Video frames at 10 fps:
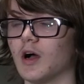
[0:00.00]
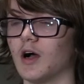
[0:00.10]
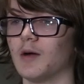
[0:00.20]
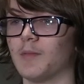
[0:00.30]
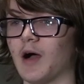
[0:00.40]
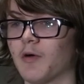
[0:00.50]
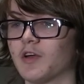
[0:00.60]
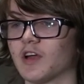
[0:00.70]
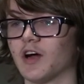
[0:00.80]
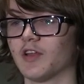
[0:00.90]
Um, I
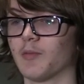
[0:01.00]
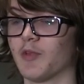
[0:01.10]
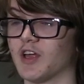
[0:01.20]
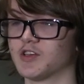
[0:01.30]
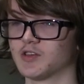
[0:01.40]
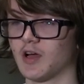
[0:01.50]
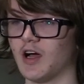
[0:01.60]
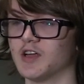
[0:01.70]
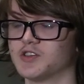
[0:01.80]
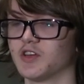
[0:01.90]
would tell them that
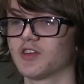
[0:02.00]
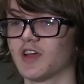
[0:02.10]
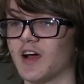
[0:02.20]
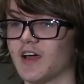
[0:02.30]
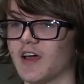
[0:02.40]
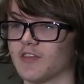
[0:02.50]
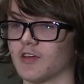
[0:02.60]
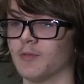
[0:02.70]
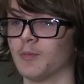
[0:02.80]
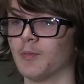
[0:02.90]
uh, GCI has
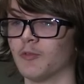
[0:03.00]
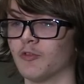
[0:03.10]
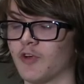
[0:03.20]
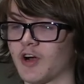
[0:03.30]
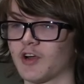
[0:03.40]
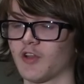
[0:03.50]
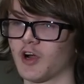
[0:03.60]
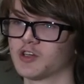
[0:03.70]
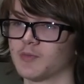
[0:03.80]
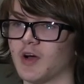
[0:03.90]
a very
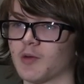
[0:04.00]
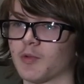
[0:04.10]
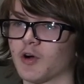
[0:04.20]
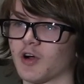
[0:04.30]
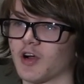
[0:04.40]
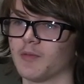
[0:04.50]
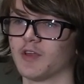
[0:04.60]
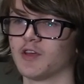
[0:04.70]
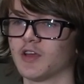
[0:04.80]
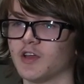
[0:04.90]
large amount of programs
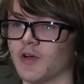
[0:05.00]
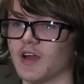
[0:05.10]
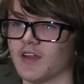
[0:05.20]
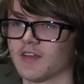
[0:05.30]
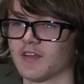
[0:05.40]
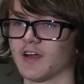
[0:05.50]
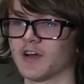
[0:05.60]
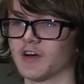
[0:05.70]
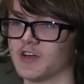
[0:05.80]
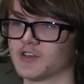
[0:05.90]
that you can do anything that
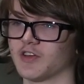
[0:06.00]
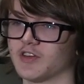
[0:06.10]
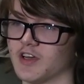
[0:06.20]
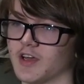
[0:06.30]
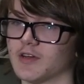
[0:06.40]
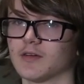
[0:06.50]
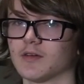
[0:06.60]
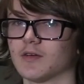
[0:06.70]
you're interested in.